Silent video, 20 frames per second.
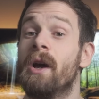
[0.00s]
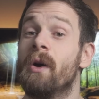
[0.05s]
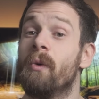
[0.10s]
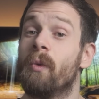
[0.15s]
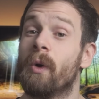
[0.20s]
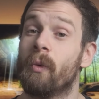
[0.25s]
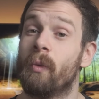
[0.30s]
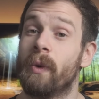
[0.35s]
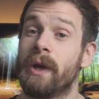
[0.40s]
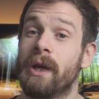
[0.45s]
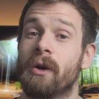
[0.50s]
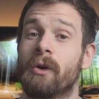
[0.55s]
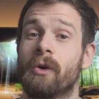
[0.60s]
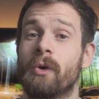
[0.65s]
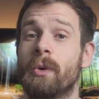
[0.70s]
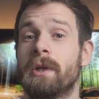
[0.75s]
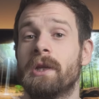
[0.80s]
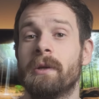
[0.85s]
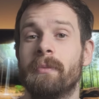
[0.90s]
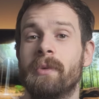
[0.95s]
where we are
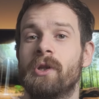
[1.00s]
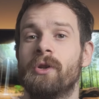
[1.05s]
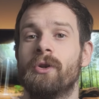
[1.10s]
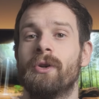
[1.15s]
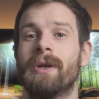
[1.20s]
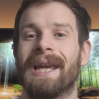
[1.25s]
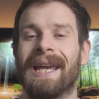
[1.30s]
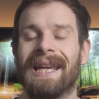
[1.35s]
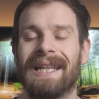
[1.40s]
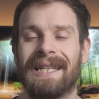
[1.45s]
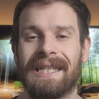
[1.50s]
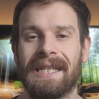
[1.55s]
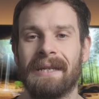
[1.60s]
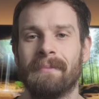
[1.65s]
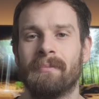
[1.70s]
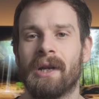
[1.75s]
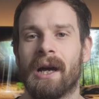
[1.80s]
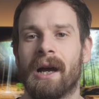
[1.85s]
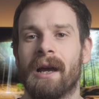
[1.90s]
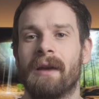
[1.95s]
going to be doing a
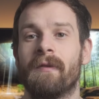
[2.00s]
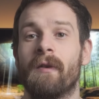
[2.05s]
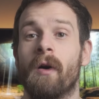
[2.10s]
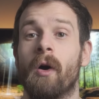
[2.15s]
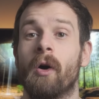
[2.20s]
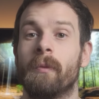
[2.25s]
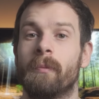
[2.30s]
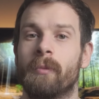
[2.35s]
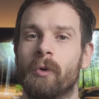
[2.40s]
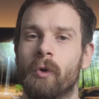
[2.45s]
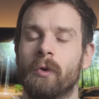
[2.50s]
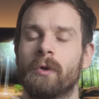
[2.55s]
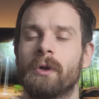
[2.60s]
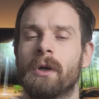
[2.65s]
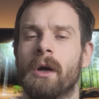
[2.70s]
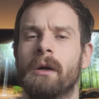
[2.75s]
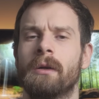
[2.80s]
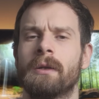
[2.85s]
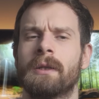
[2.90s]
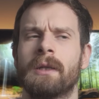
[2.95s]
deep dive on
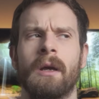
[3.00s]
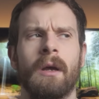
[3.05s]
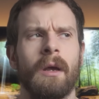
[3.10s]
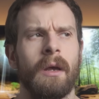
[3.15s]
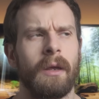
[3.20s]
protocols